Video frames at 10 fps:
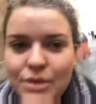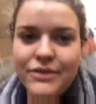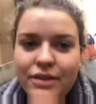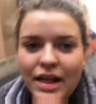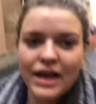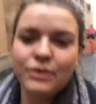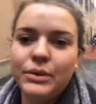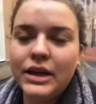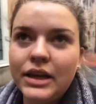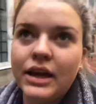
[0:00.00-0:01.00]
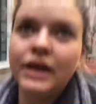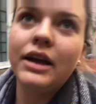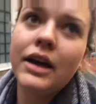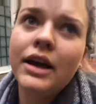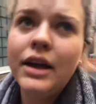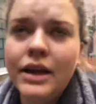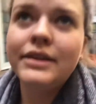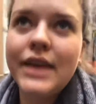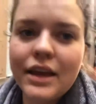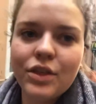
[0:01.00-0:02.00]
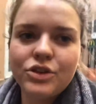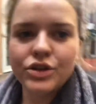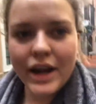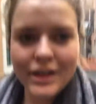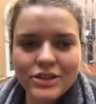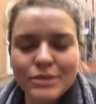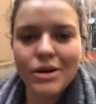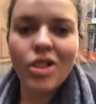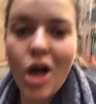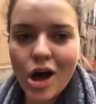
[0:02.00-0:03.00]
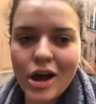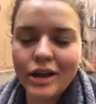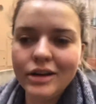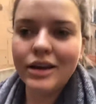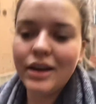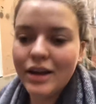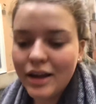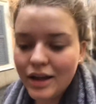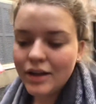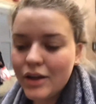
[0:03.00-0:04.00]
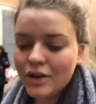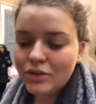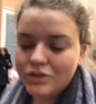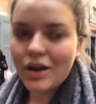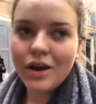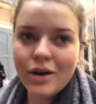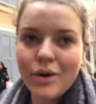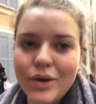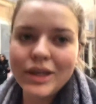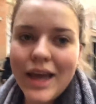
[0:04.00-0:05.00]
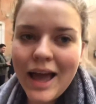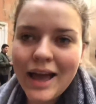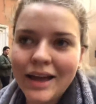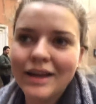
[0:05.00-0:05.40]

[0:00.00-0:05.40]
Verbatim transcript: we, we take the train to Milan. So yeah.